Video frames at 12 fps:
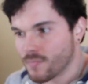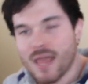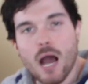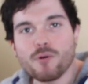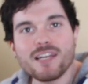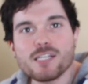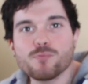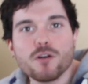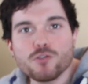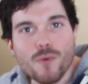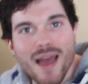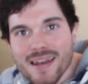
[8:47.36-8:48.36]
Nowadays, we
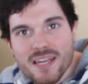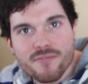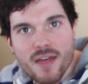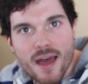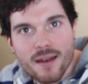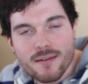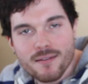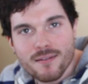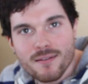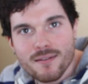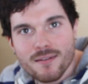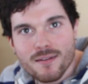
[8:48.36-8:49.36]
don't do any of that
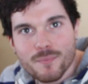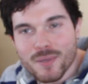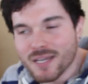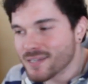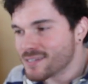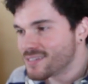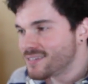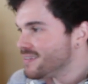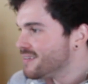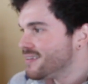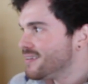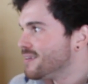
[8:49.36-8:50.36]

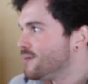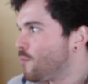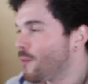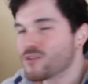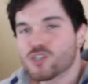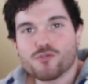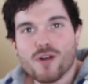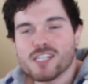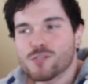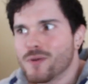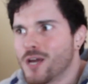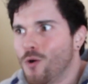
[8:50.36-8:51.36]
because when we're
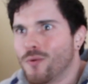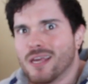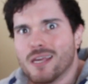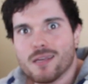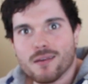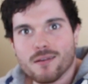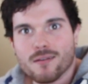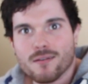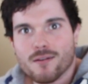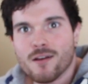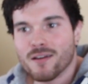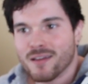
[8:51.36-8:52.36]
stressed, we go eat.
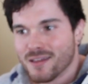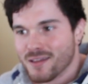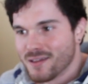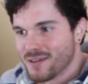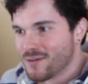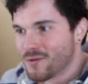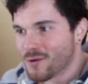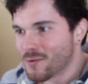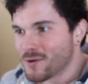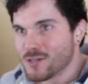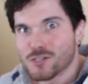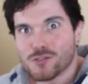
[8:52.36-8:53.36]

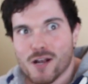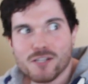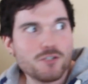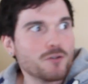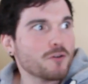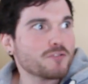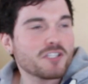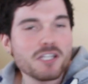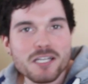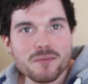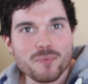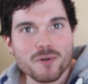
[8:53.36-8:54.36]
Or when you're stressed, you go
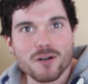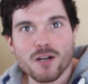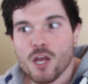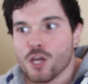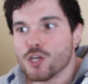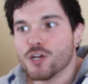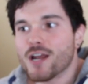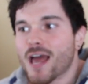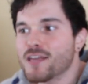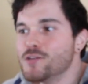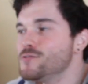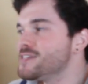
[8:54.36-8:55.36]
sleep. Or you're
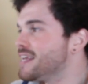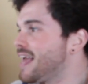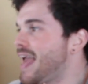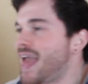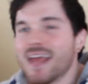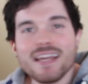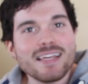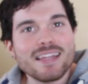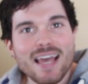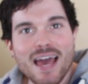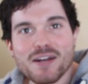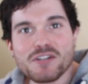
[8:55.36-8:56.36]
not using any of
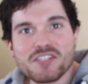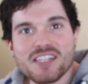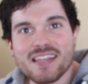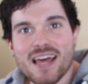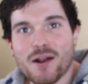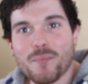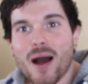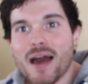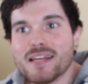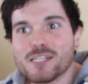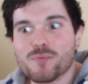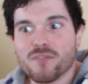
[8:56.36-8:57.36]
the energy that our
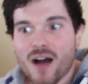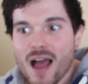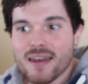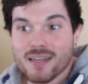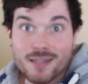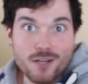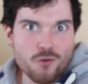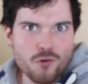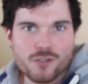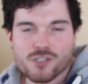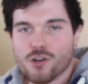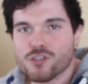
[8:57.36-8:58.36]
body is providing. And then
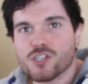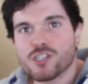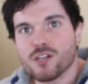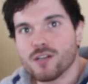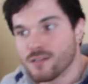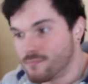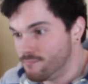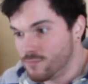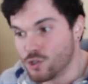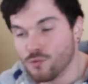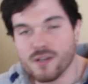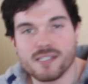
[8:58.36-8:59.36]
cortisol is just going to
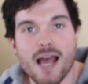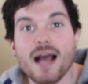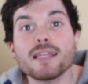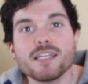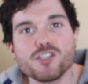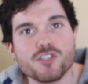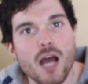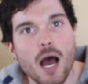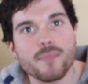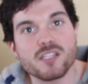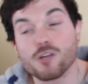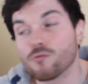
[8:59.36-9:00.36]
do exactly its
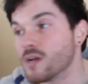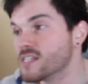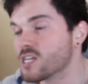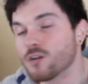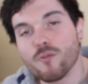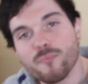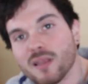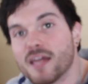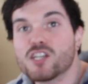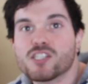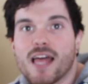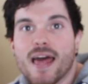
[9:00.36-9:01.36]
job. It's going to
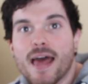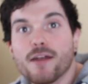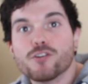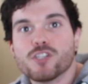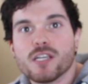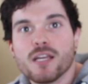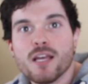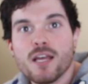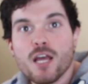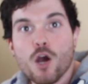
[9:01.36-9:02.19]
replenish that energy.